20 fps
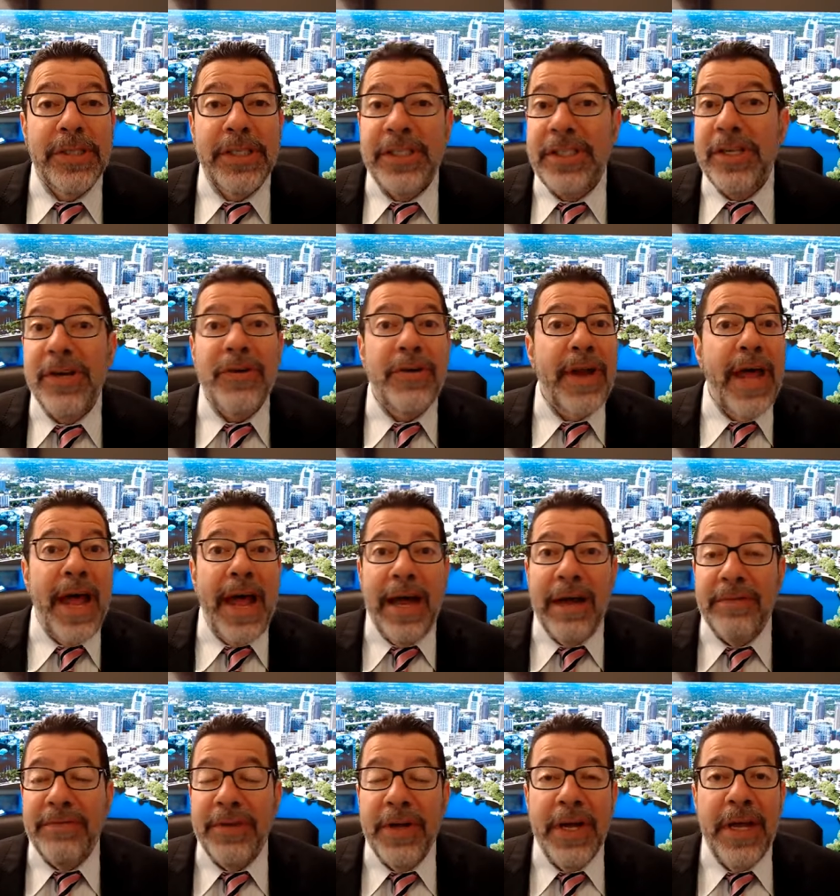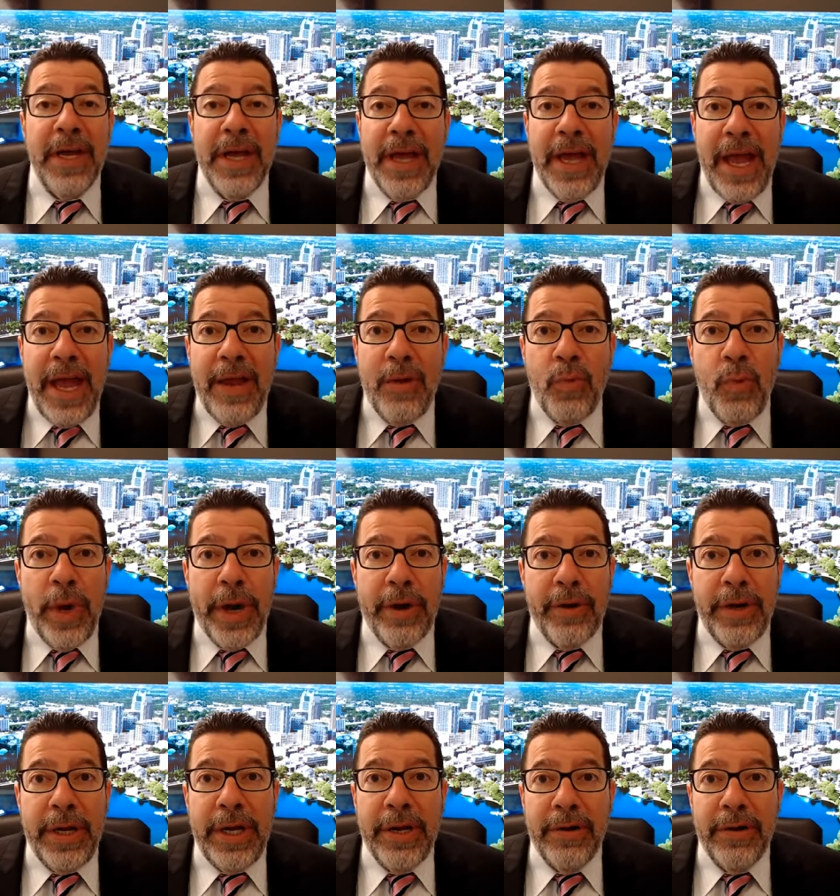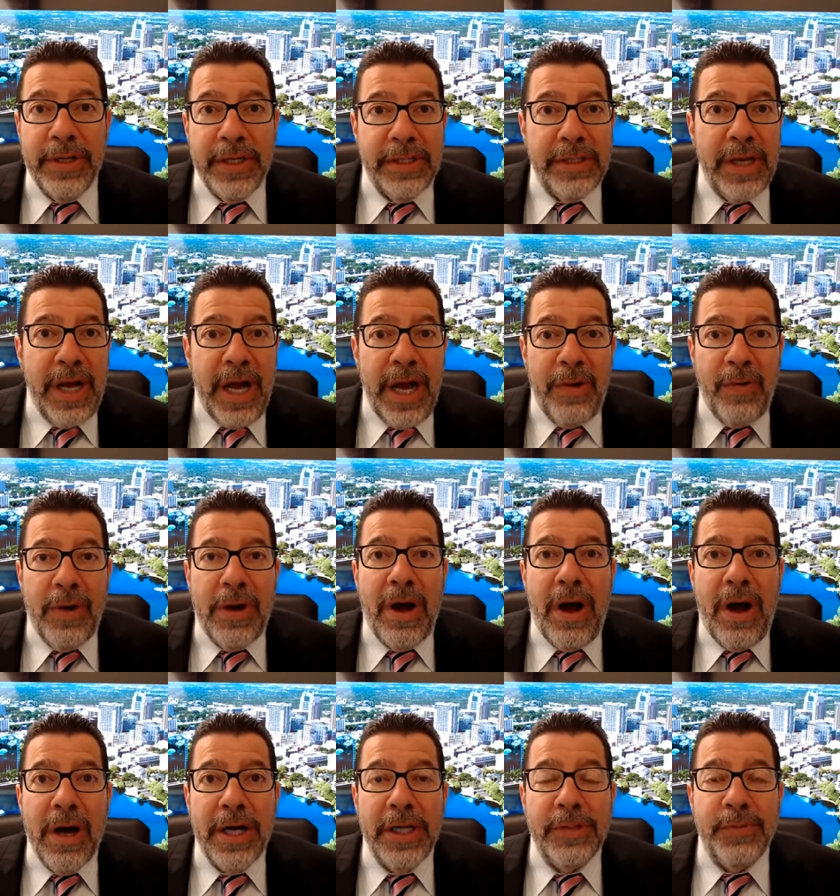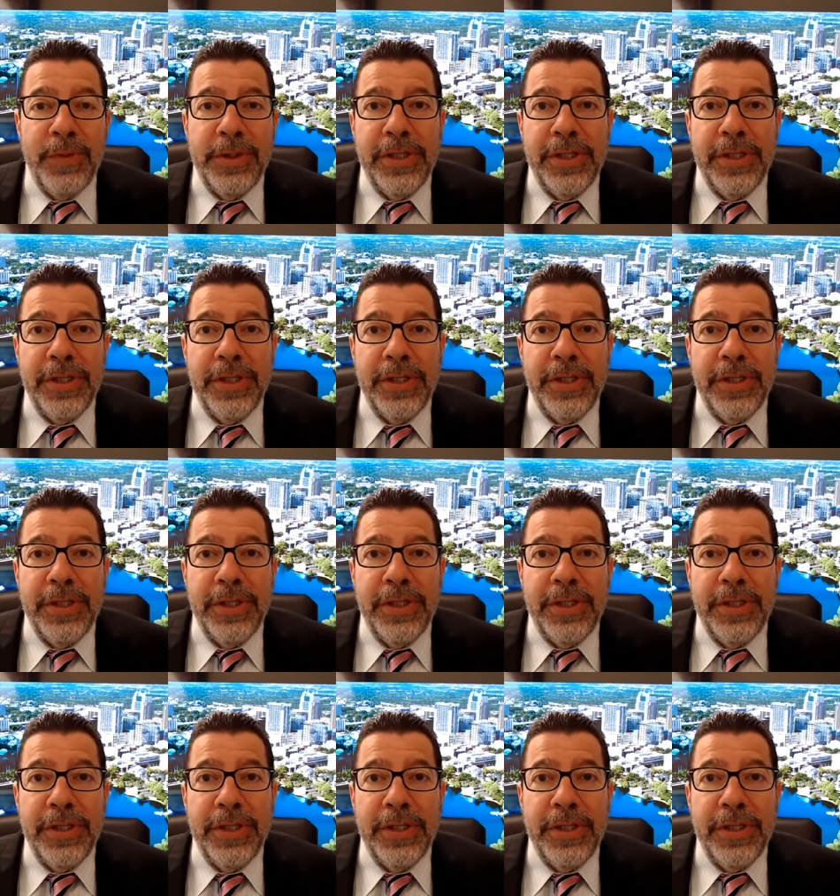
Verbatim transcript: You still don't have a winner here in this Iowa caucus,